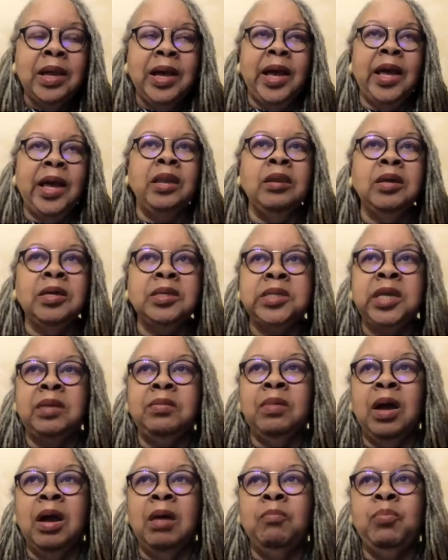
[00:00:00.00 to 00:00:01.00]
I looked
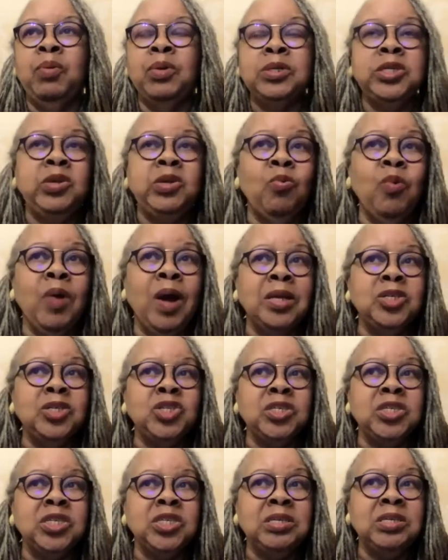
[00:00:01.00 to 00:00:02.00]
at Booker T.
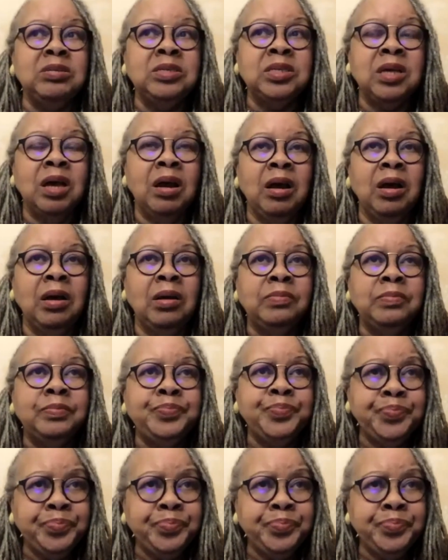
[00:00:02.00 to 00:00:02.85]
Washington's and